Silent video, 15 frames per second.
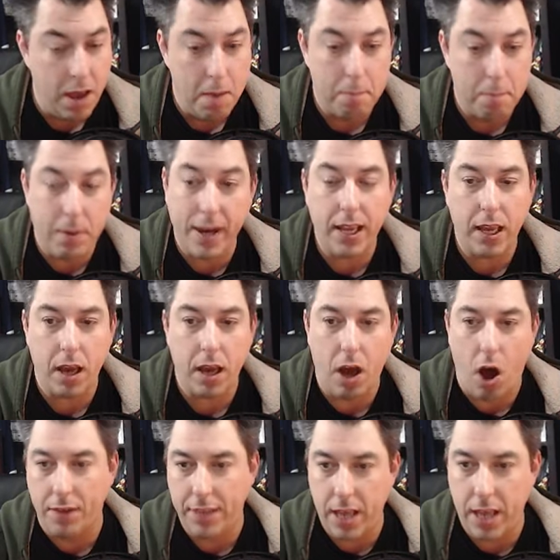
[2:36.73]
But
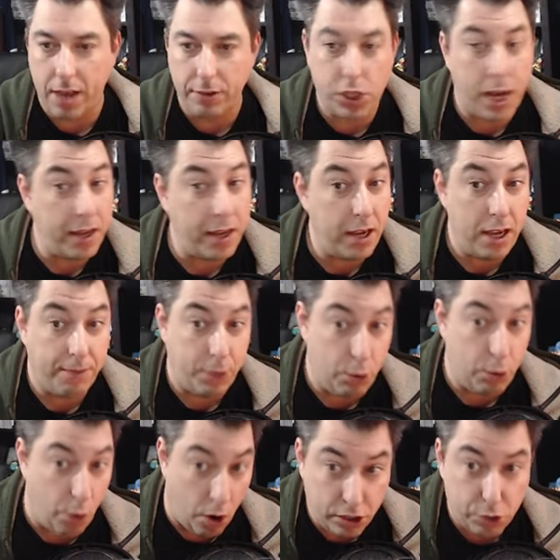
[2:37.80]
on the other side, if you
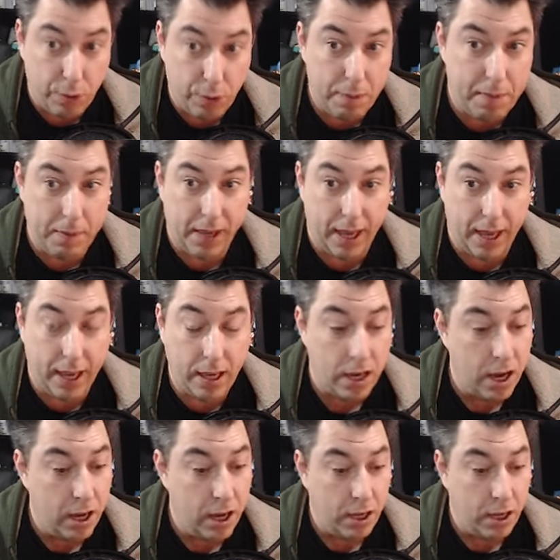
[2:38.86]
are Sweet Baby Incorporated,